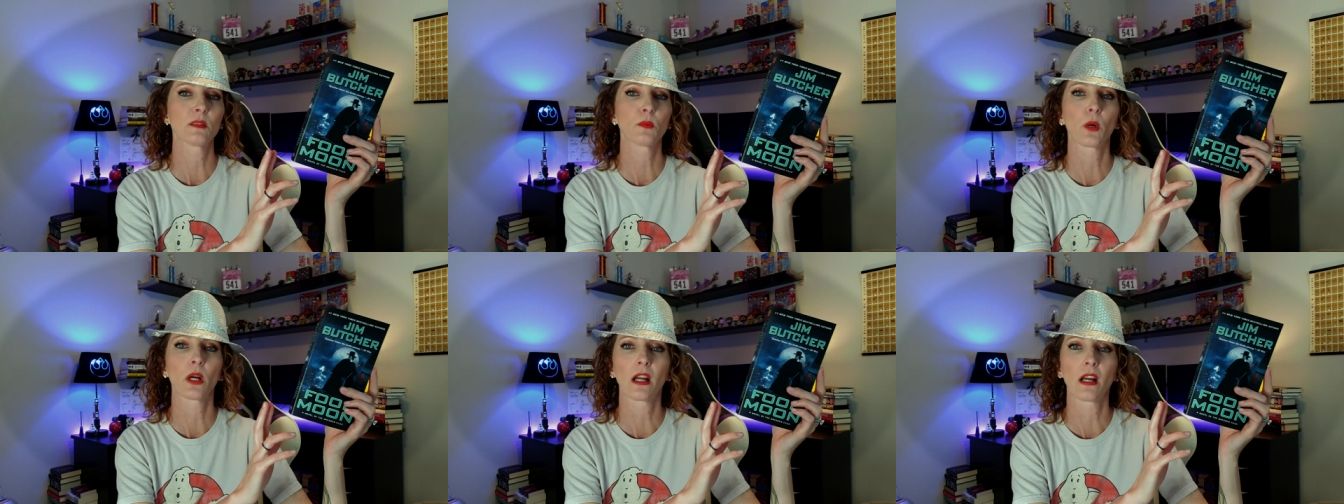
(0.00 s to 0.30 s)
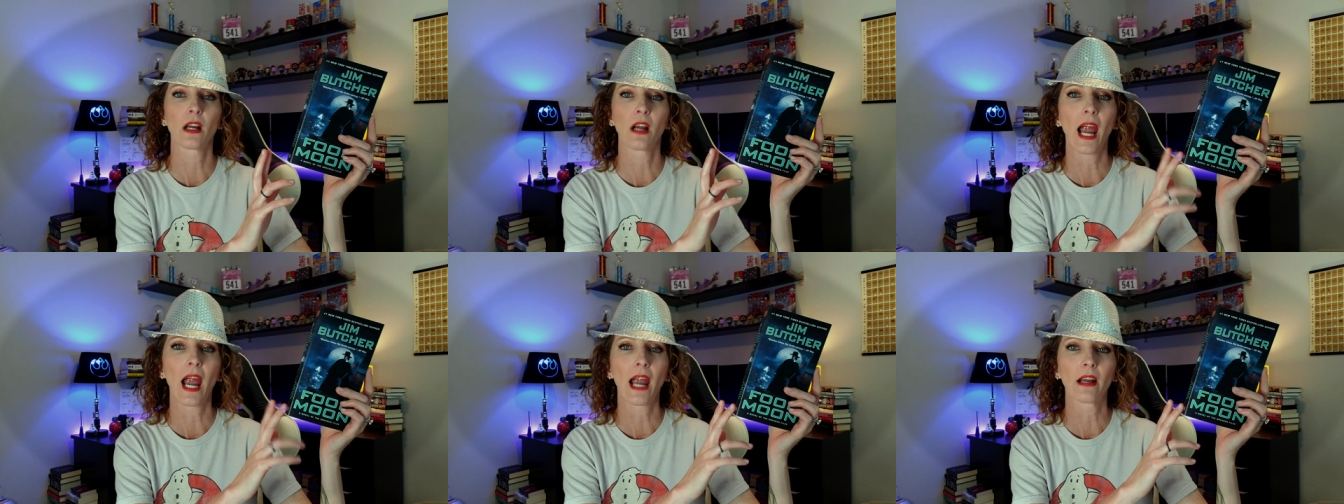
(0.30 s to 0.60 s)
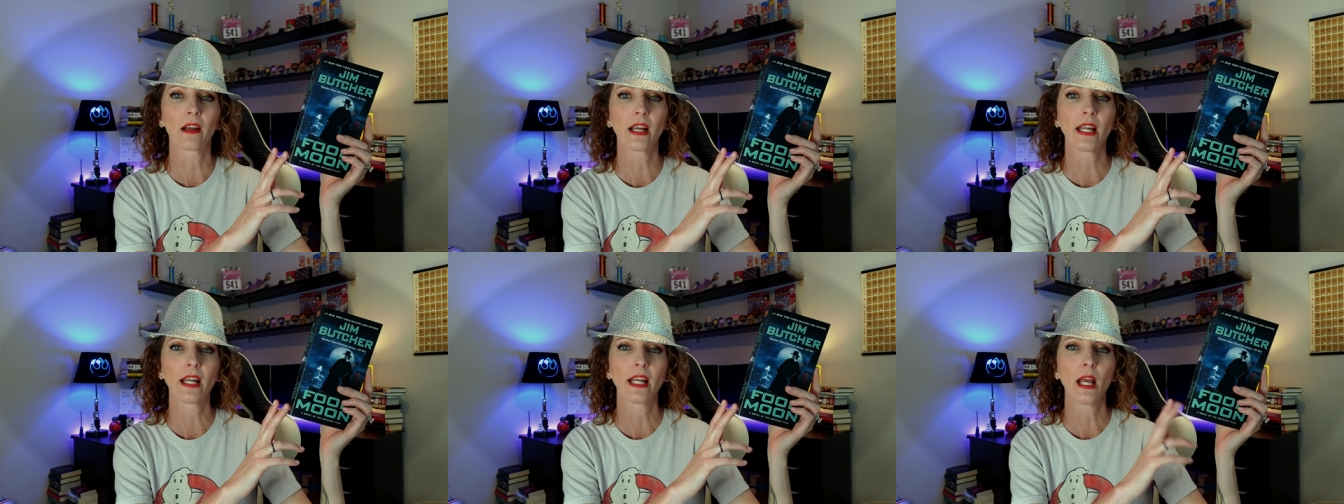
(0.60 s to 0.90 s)
is where
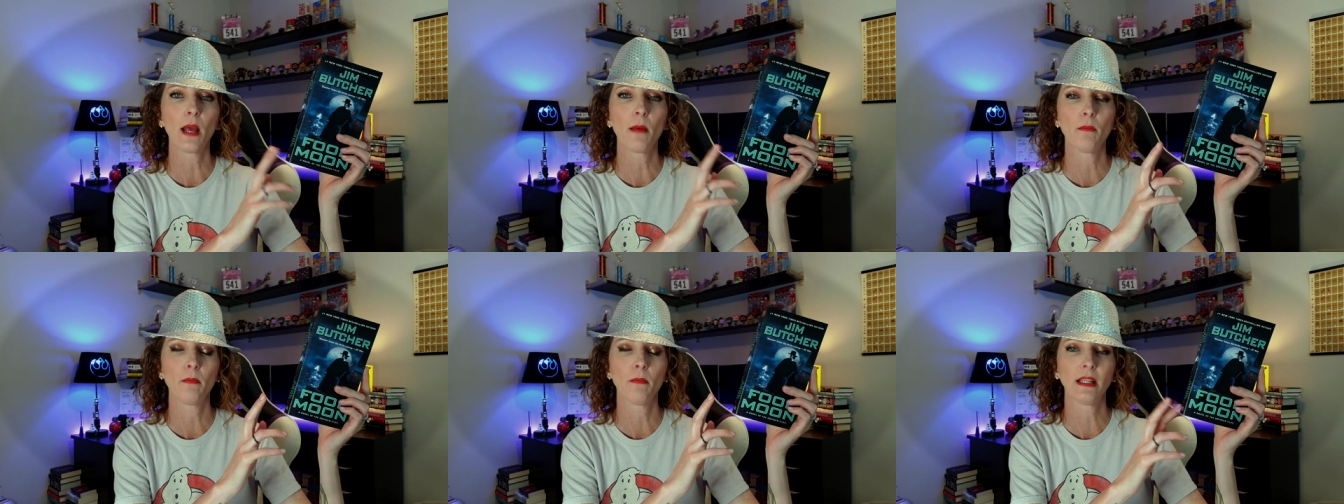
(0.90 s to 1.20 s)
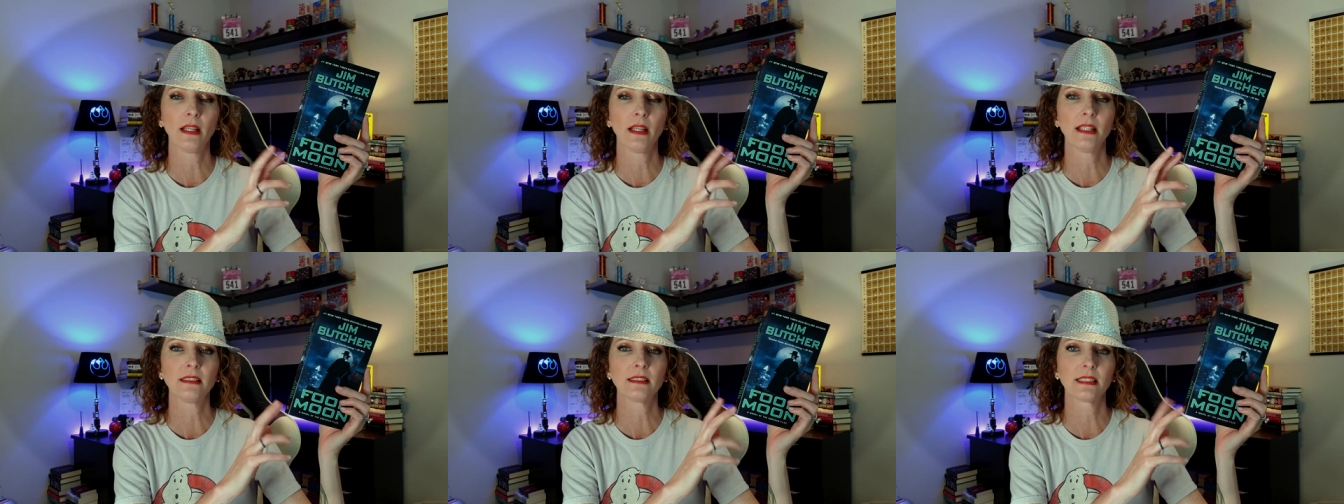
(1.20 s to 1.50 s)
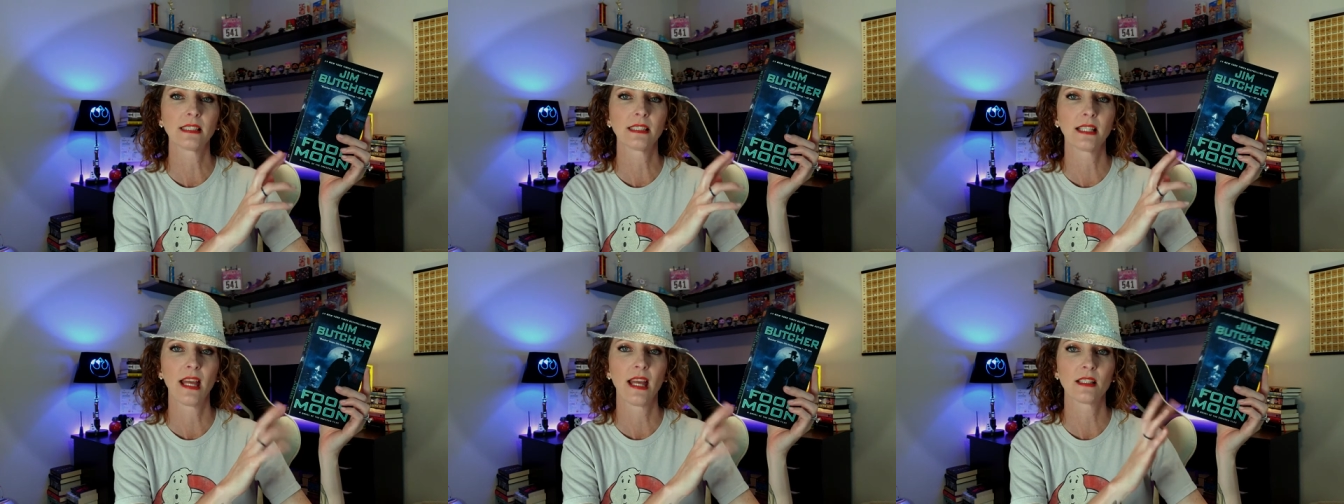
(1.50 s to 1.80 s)
Harry
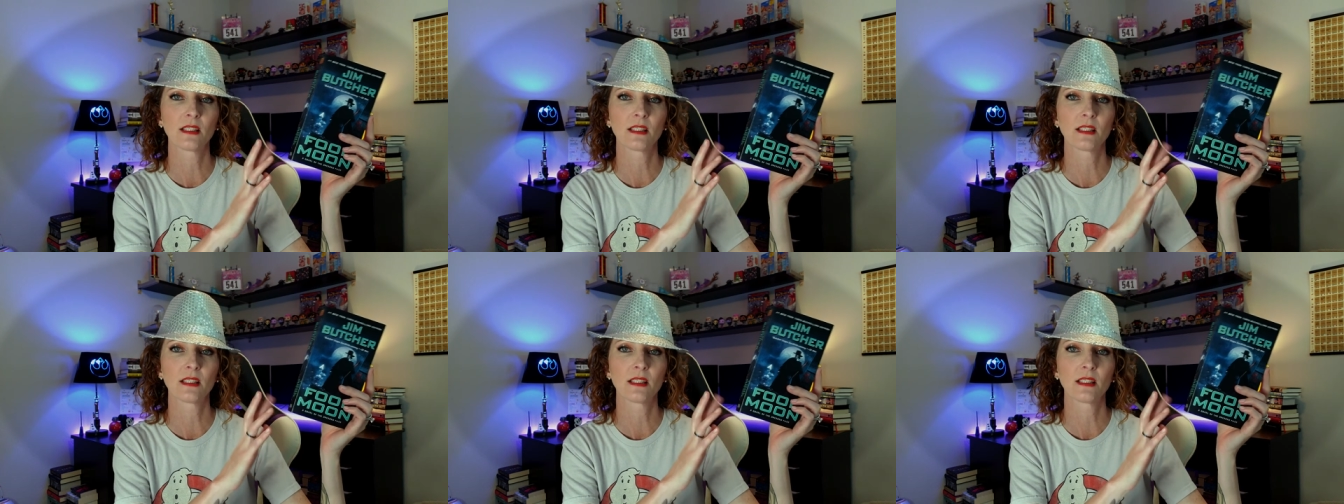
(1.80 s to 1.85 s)
meets